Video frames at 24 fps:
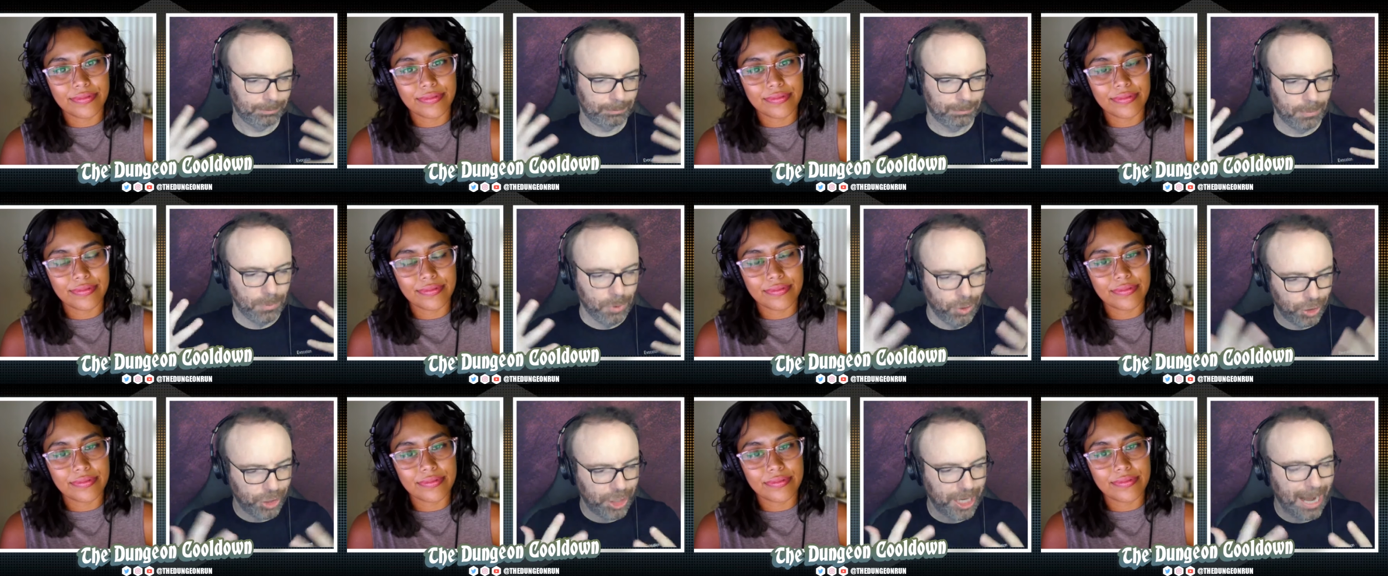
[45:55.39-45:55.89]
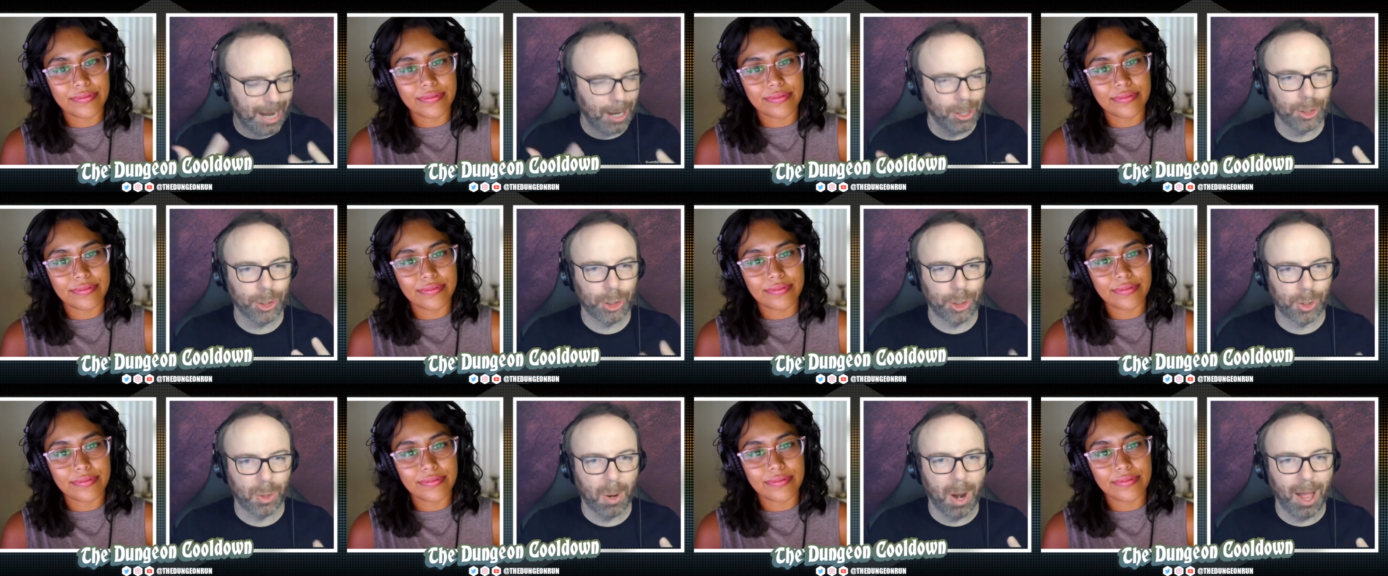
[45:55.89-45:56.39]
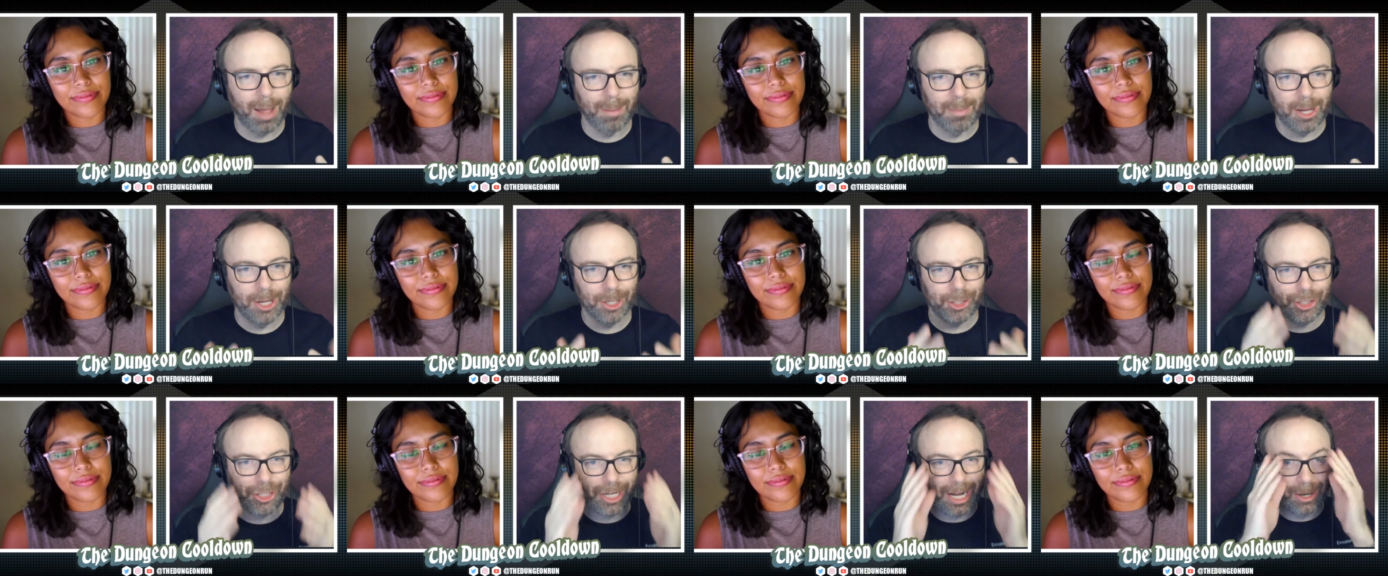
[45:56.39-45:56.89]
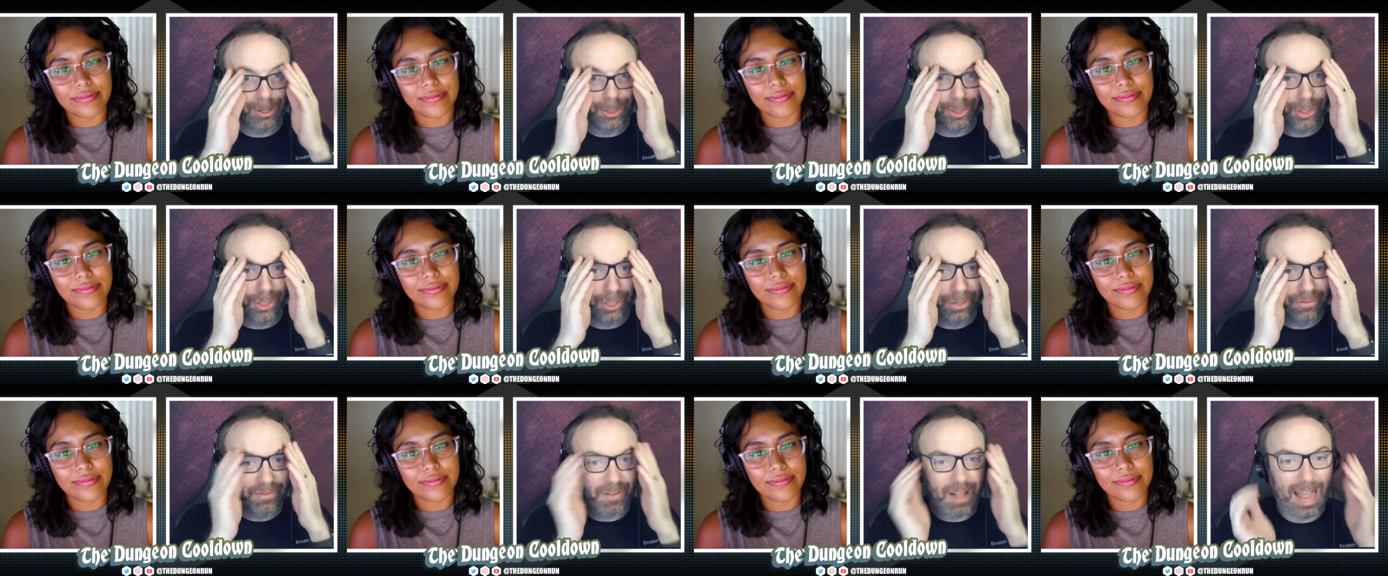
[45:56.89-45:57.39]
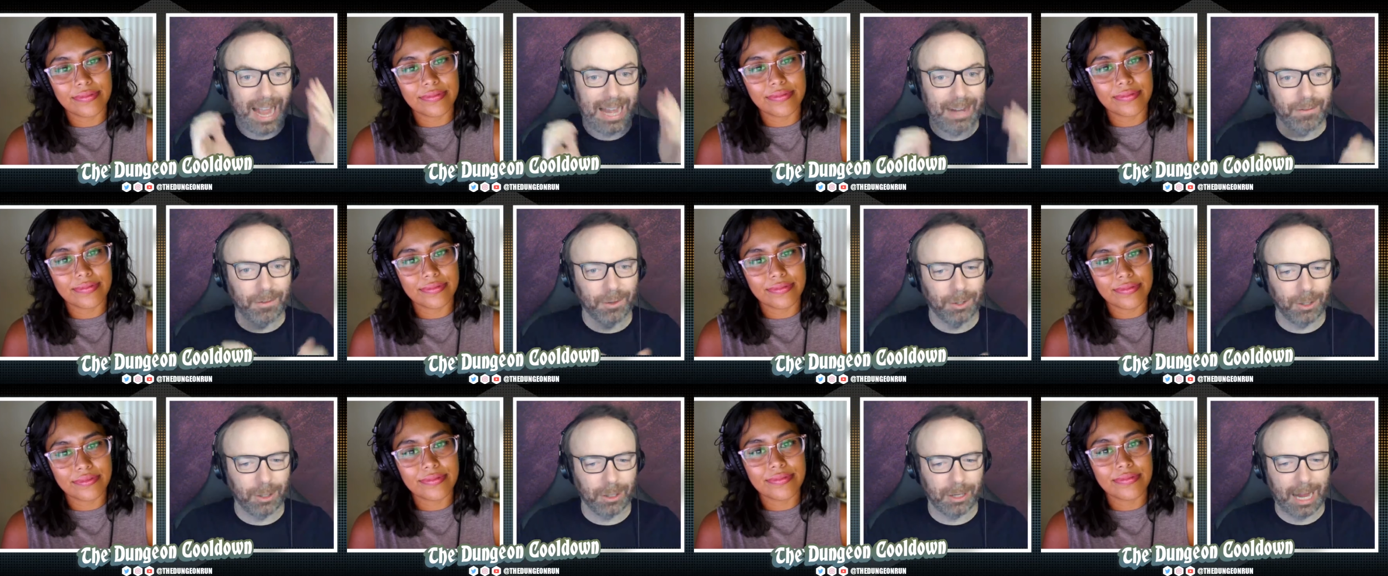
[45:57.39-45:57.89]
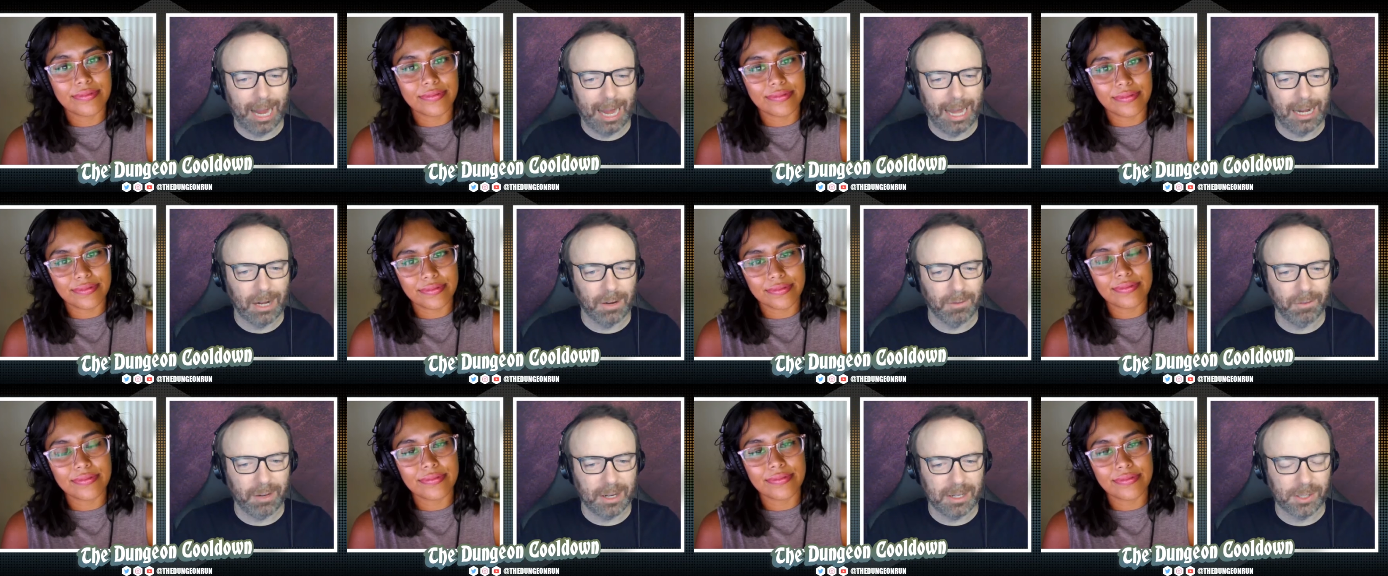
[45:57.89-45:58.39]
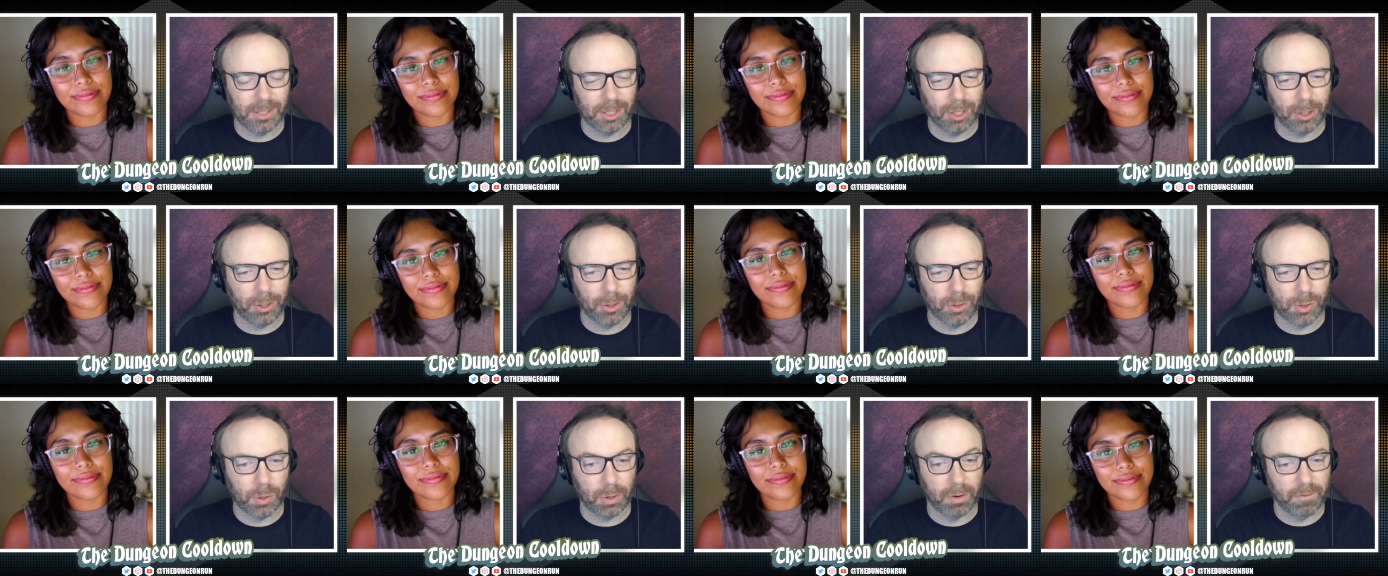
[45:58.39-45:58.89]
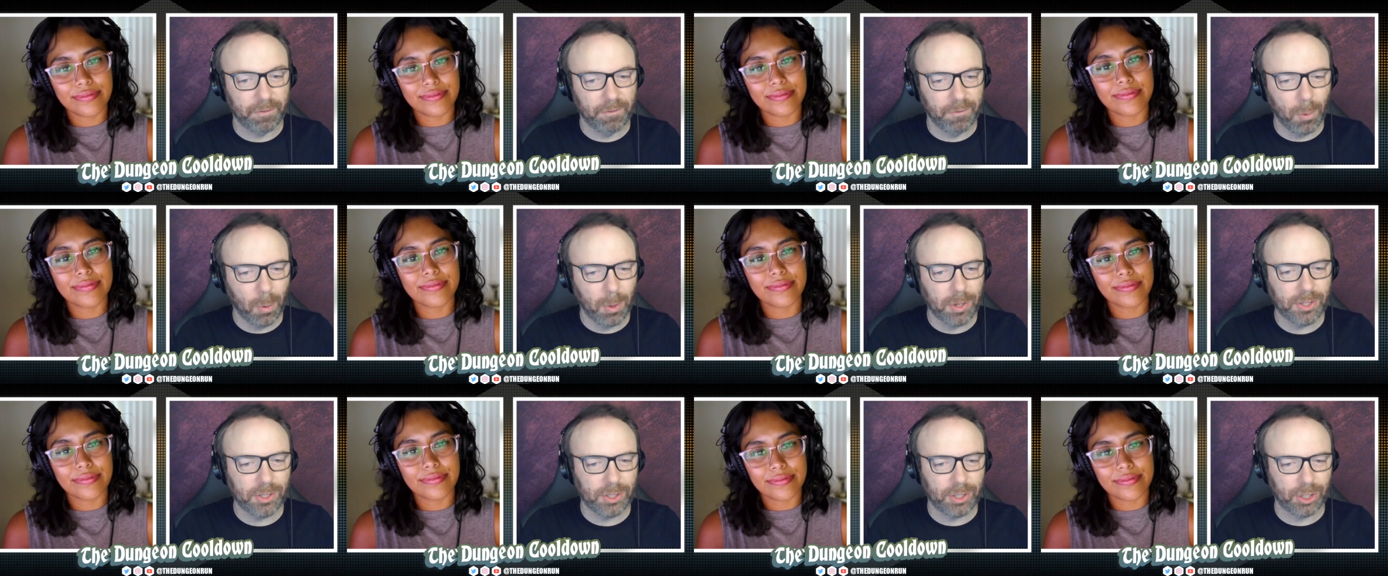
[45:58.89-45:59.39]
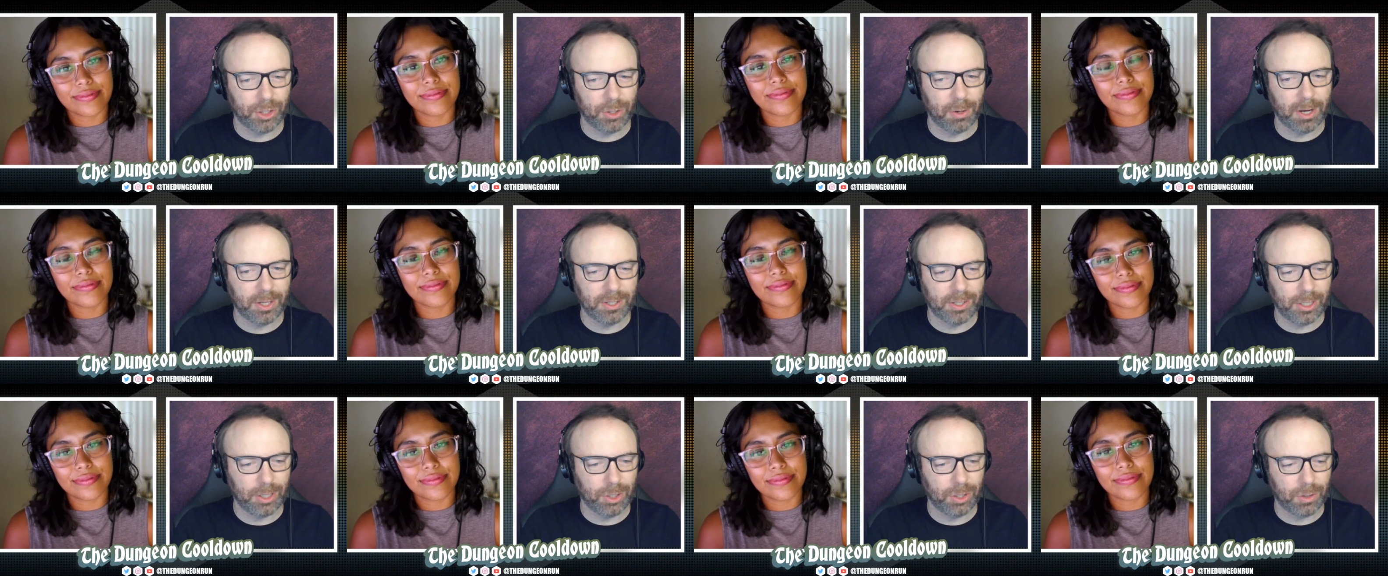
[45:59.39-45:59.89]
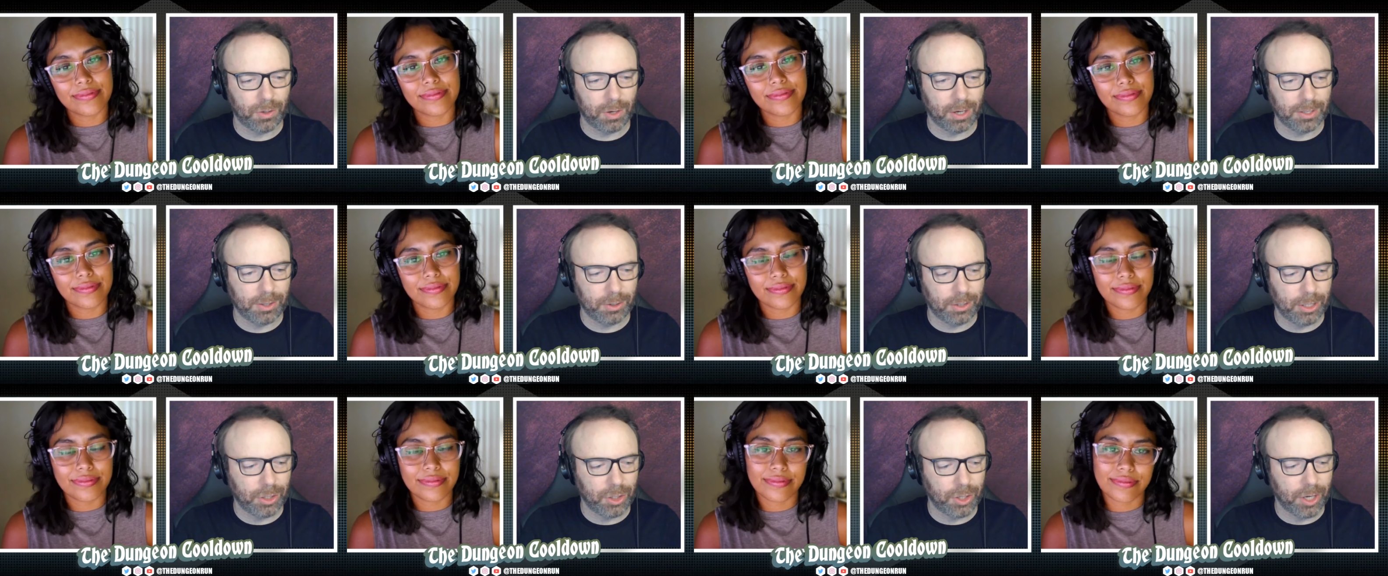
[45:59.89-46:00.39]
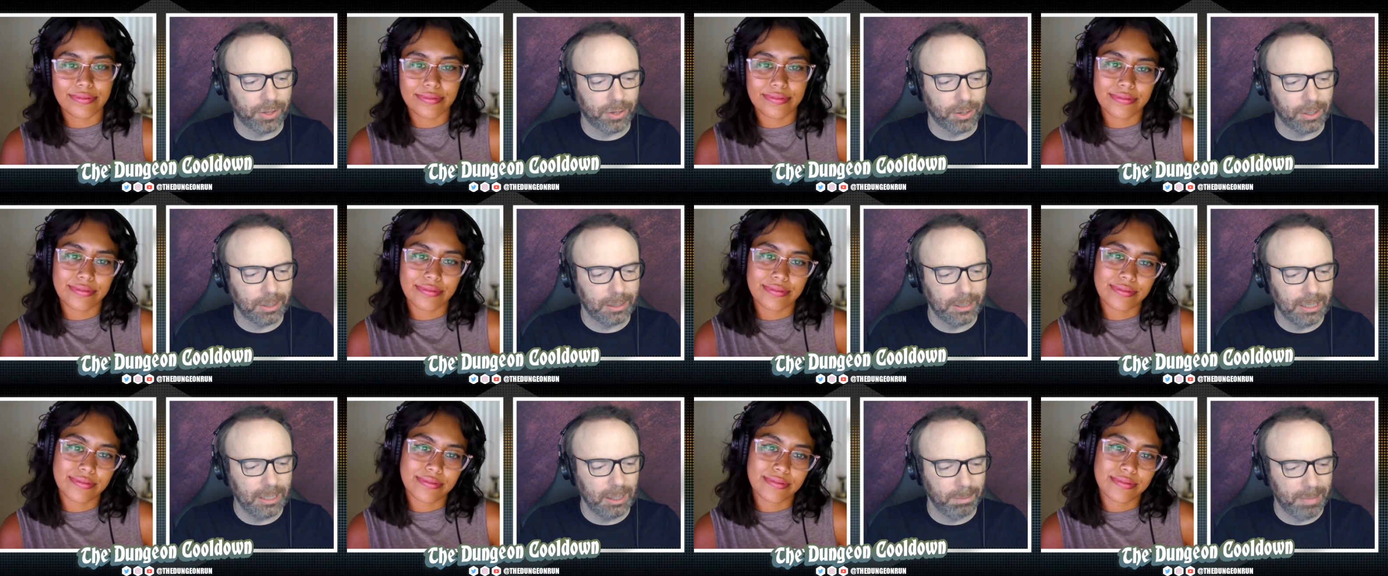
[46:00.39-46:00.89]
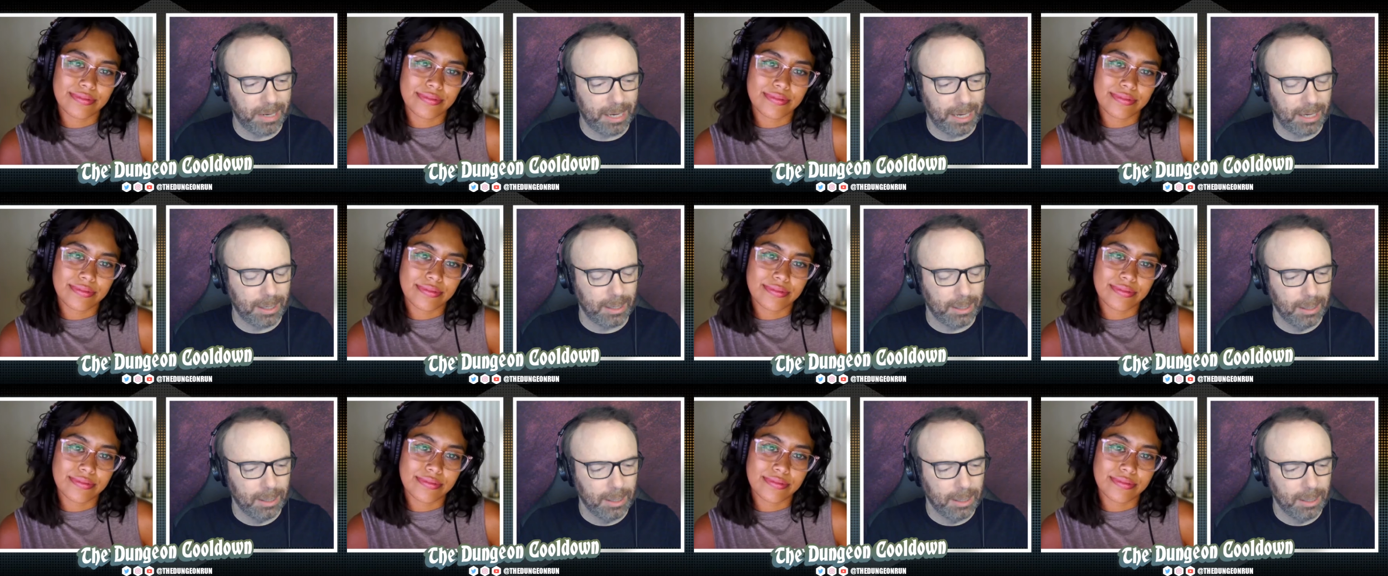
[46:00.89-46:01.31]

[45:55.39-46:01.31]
Speaker 1: shared trauma, shared survival kind of, and so you're sort of forced to trust each, trust each other a little bit,